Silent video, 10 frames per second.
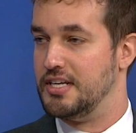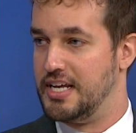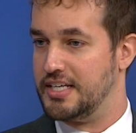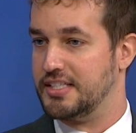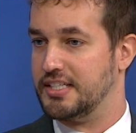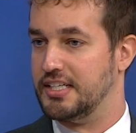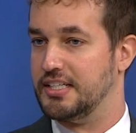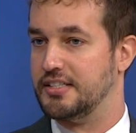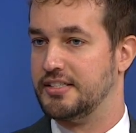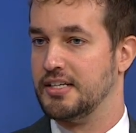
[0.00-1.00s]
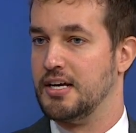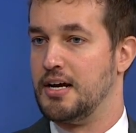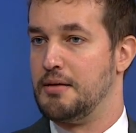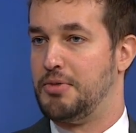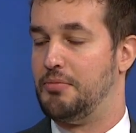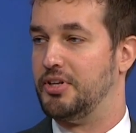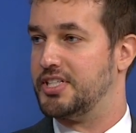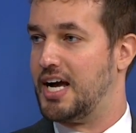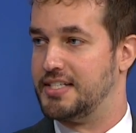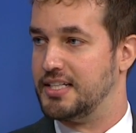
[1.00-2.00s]
NIST is
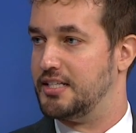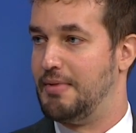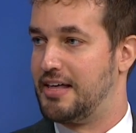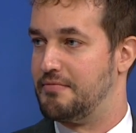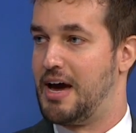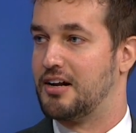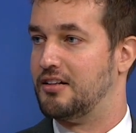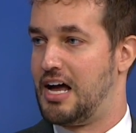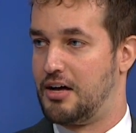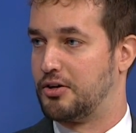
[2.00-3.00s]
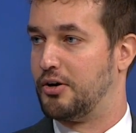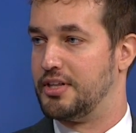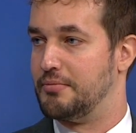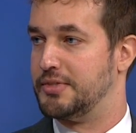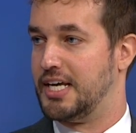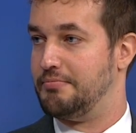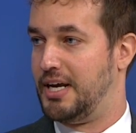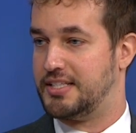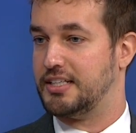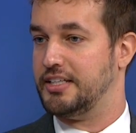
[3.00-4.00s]
publicizing these mathematical algorithms and
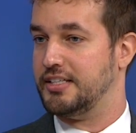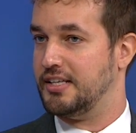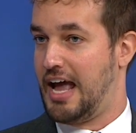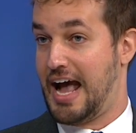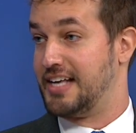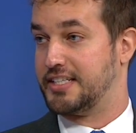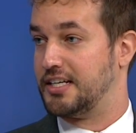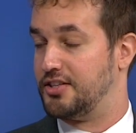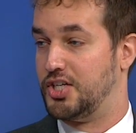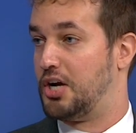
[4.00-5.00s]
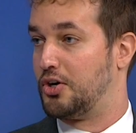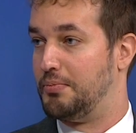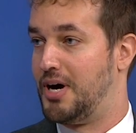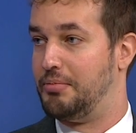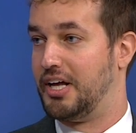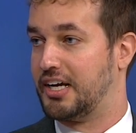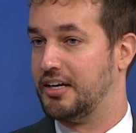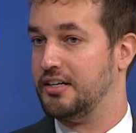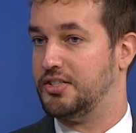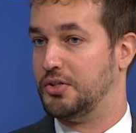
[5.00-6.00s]
basically asking the general
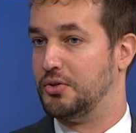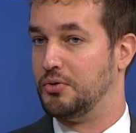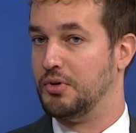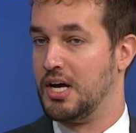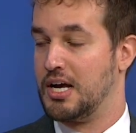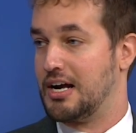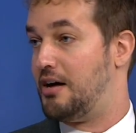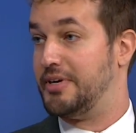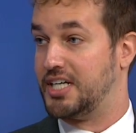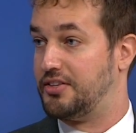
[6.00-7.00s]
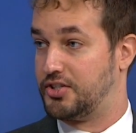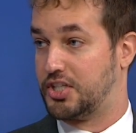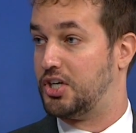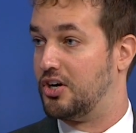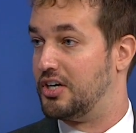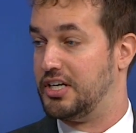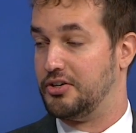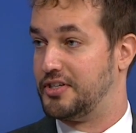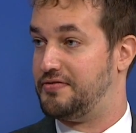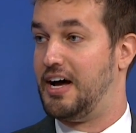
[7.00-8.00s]
public to comment on their security
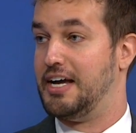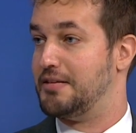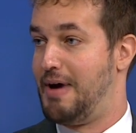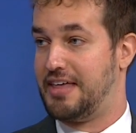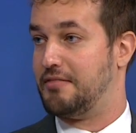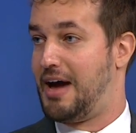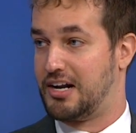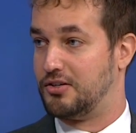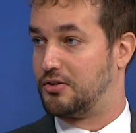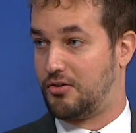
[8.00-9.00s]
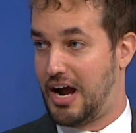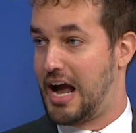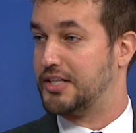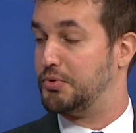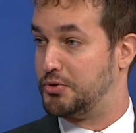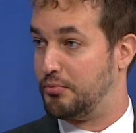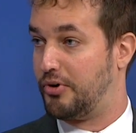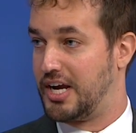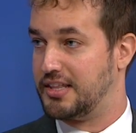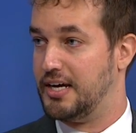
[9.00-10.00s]
or to find mathematical cracks which would
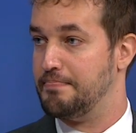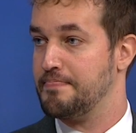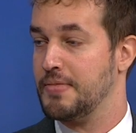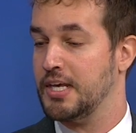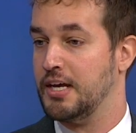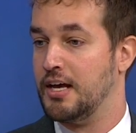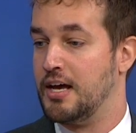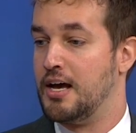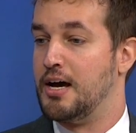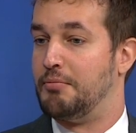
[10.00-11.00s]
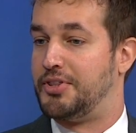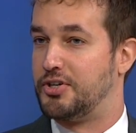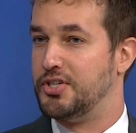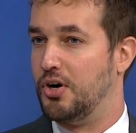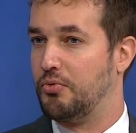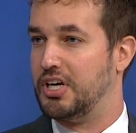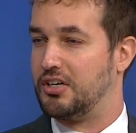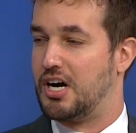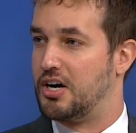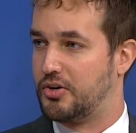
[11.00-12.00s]
break them. But there's no
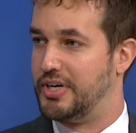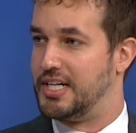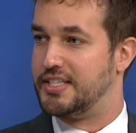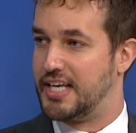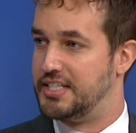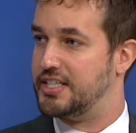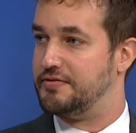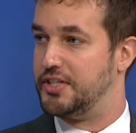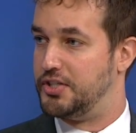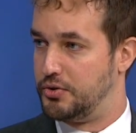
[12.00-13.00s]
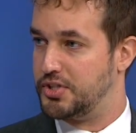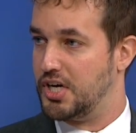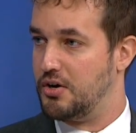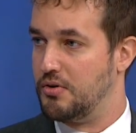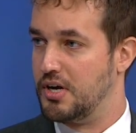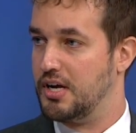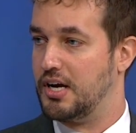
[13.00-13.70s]
real concrete incentive to do so.